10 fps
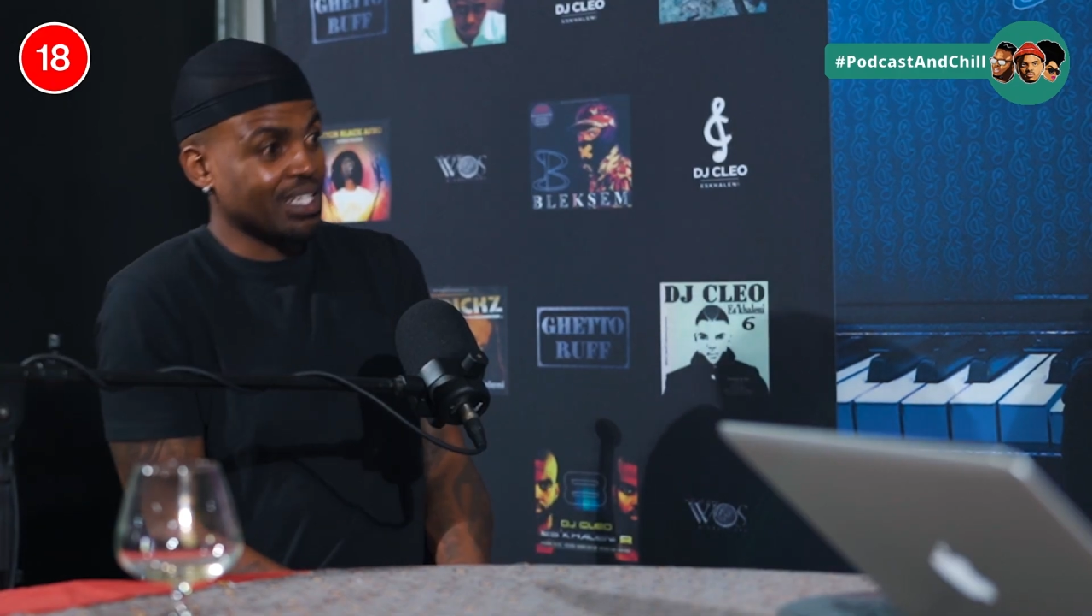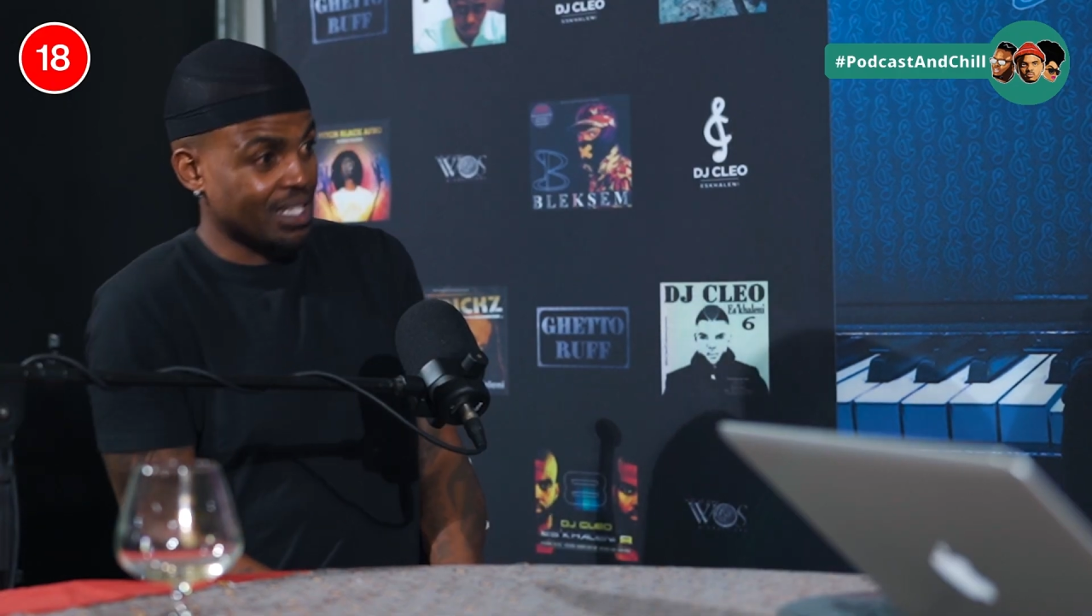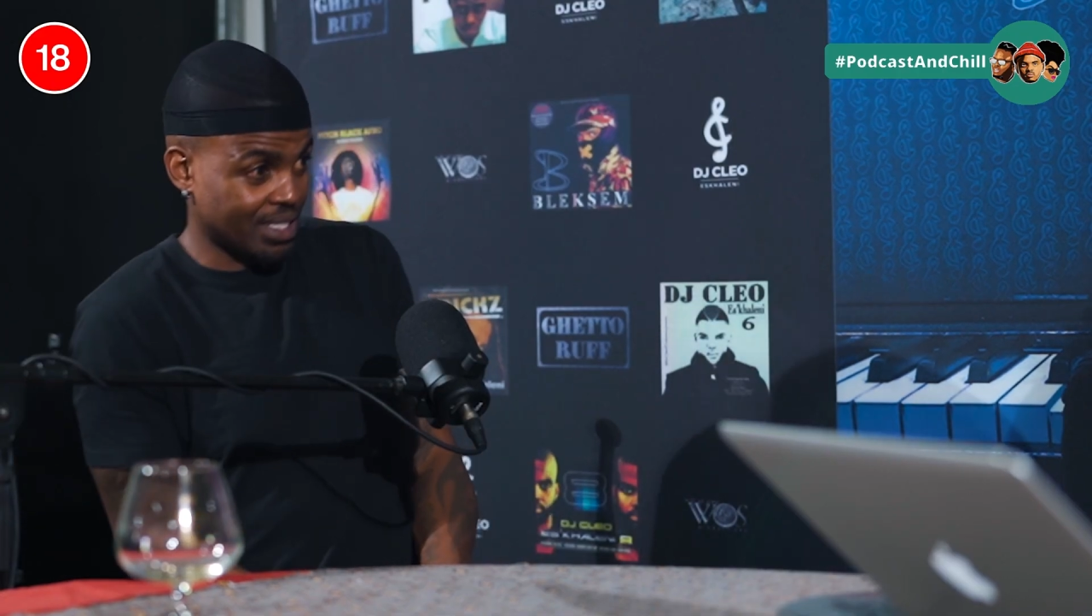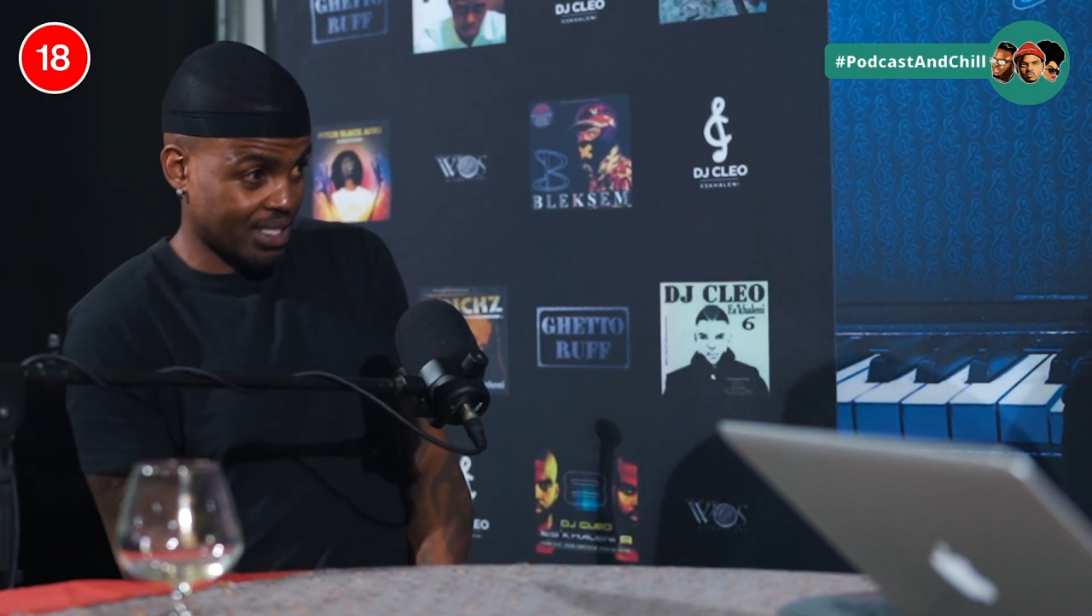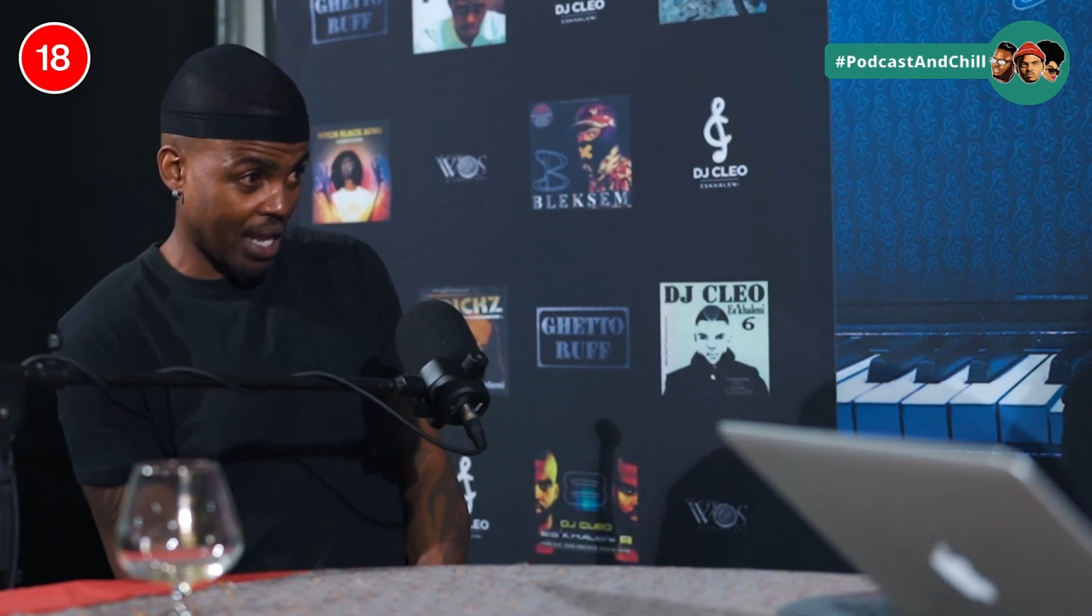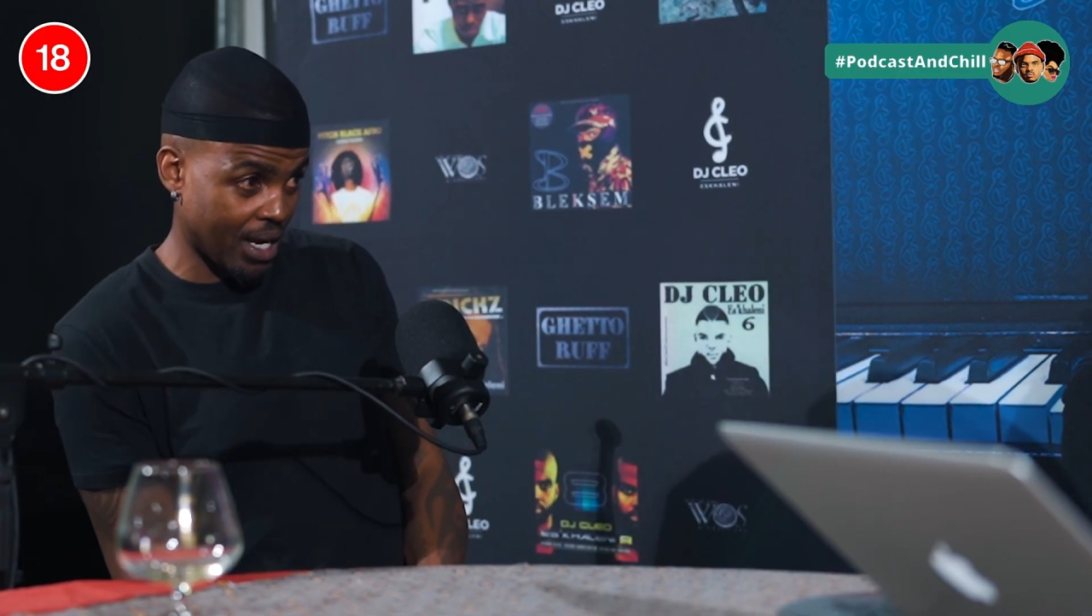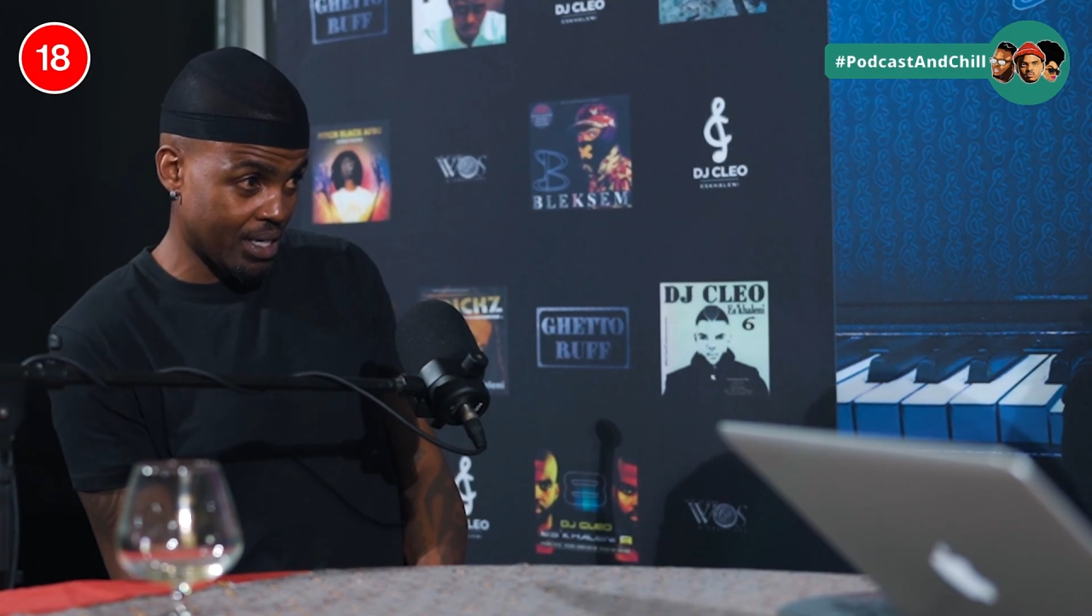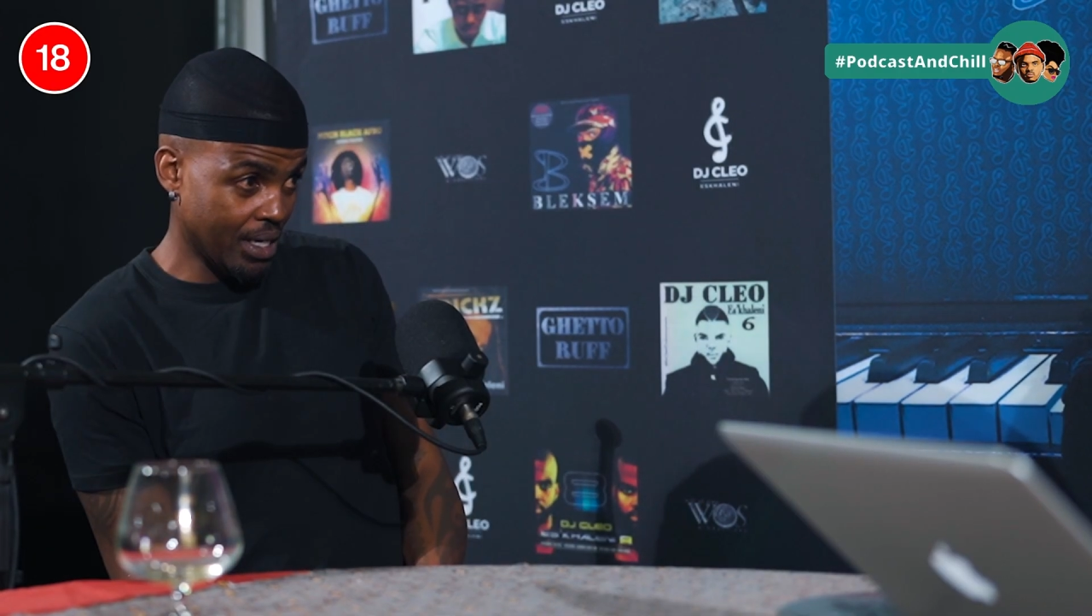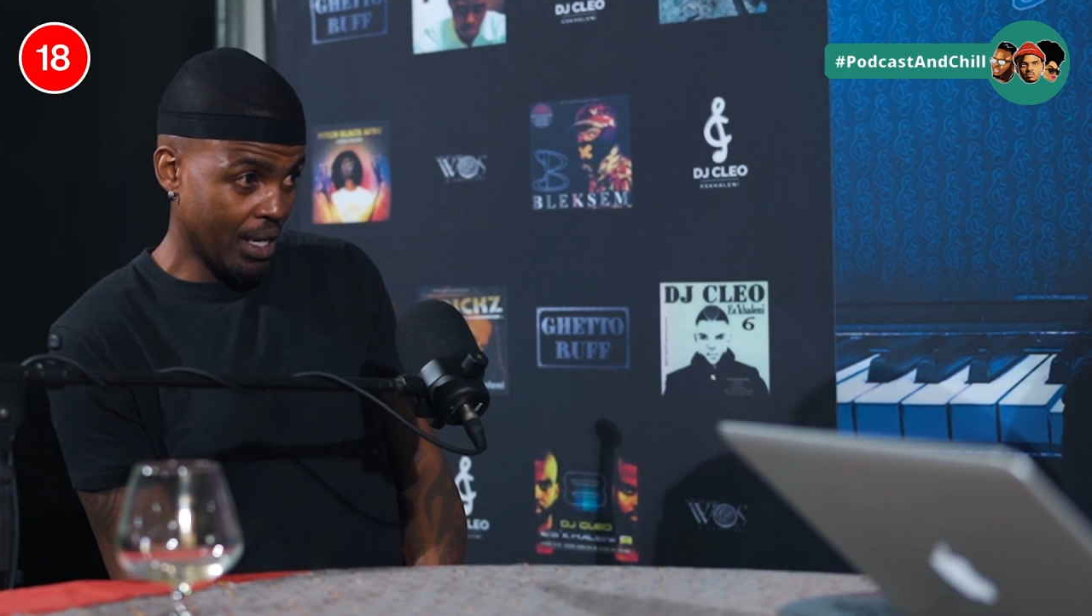that side,